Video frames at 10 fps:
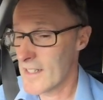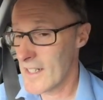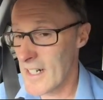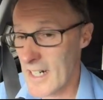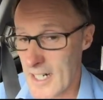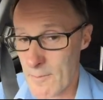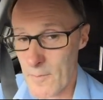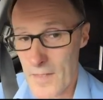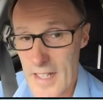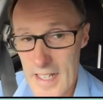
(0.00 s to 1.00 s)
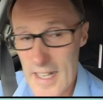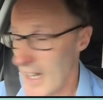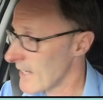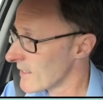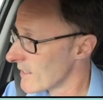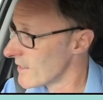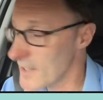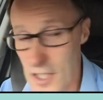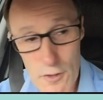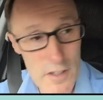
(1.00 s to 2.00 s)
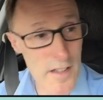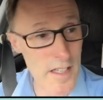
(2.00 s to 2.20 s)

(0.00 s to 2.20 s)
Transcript: um, and you're in